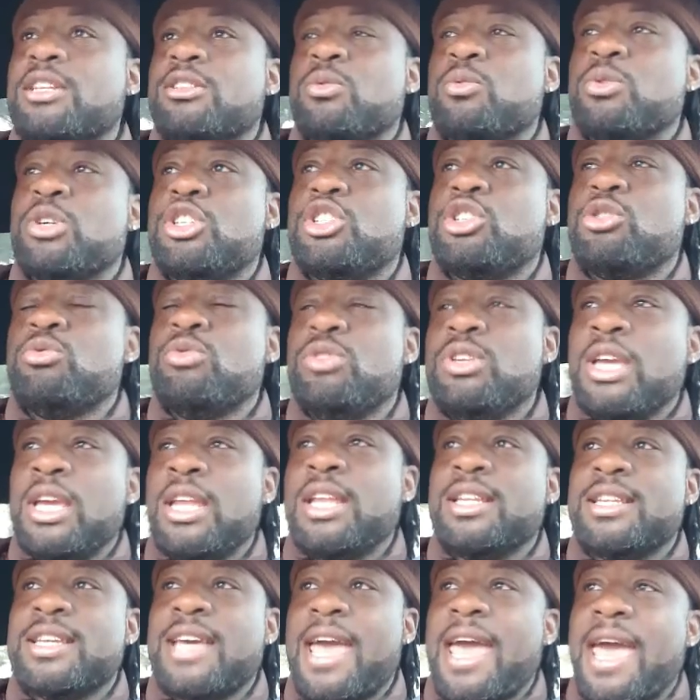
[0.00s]
in which you
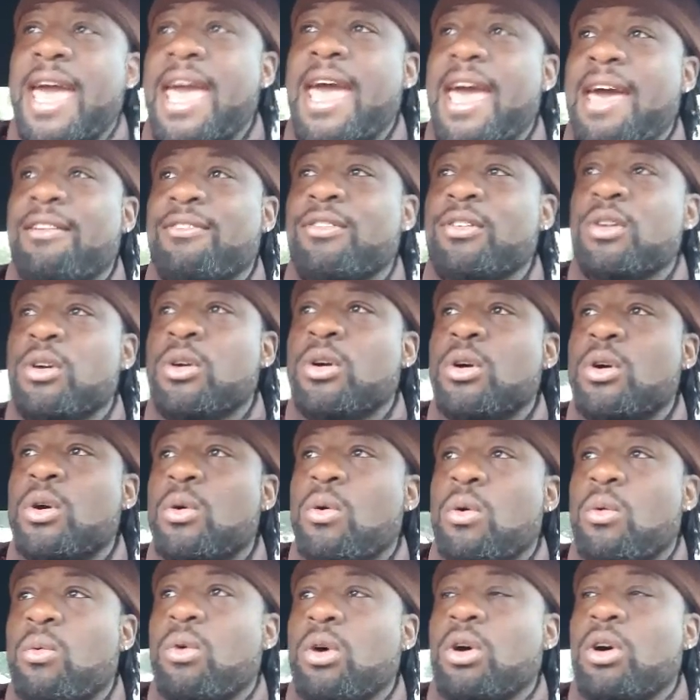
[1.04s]
needed to have
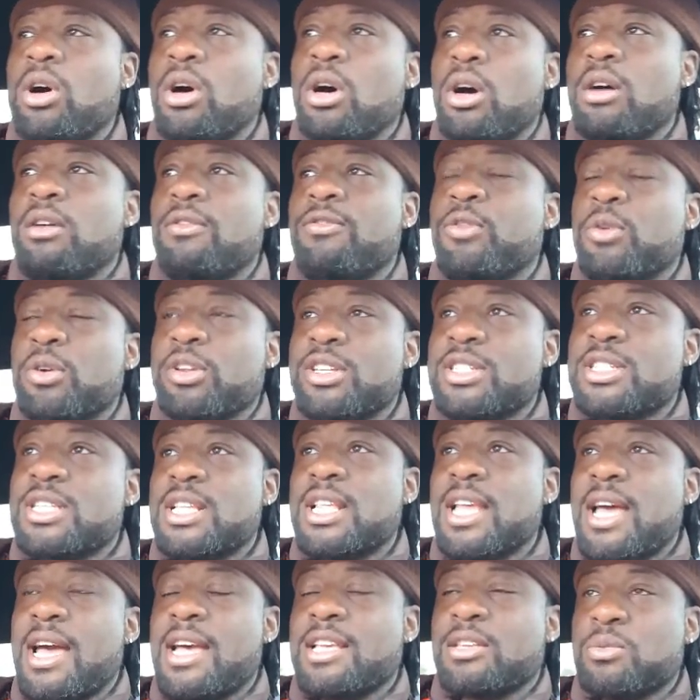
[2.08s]
for this
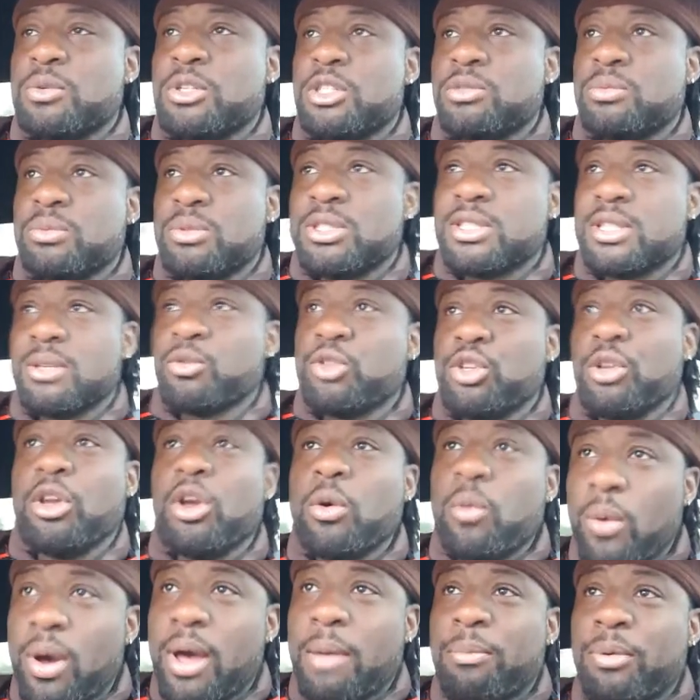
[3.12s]
class, which was
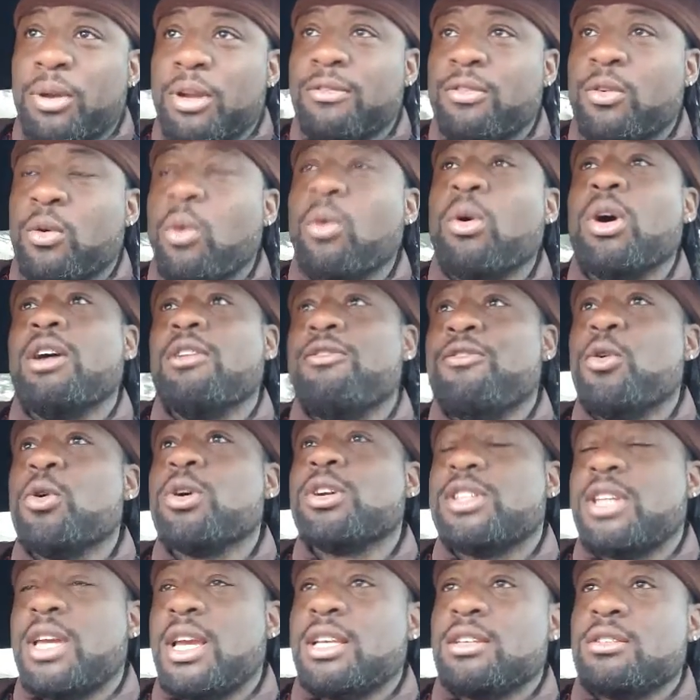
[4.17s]
your weapon
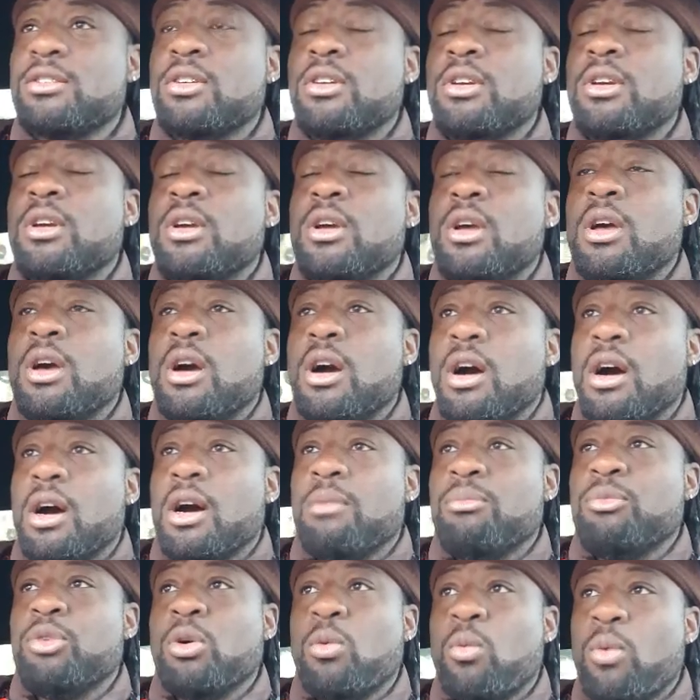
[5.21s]
four things.
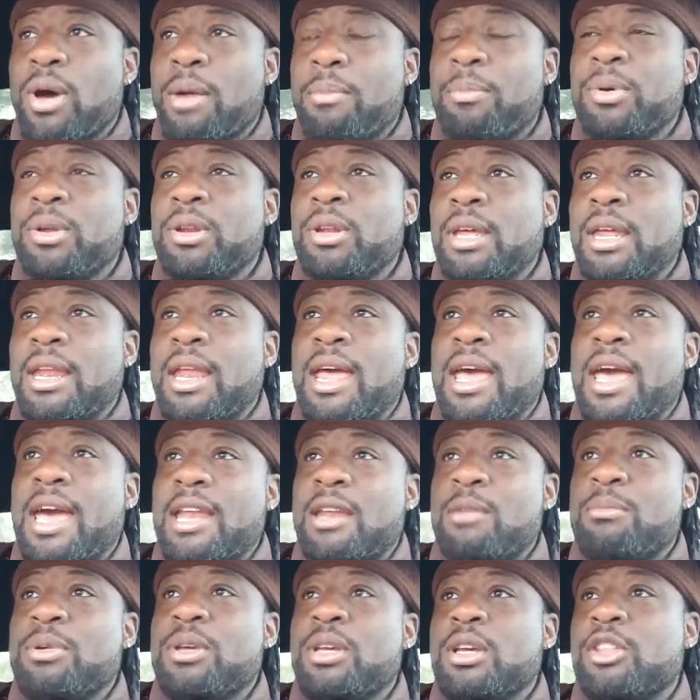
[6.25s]
Your weapon, and it
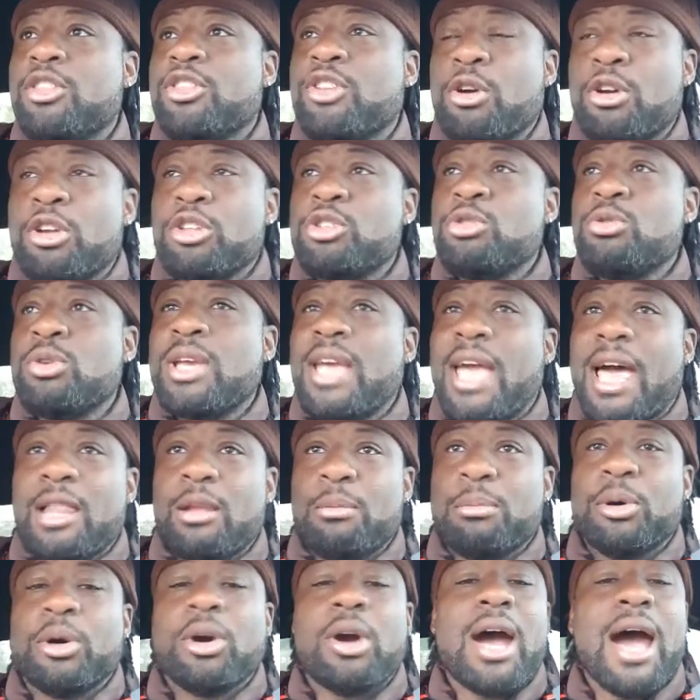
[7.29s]
had to be a 32
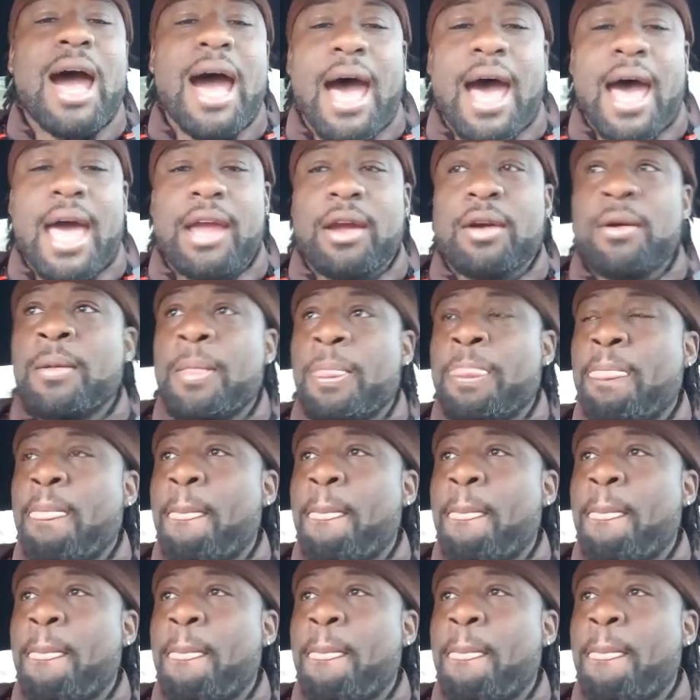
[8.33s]
caliber or higher.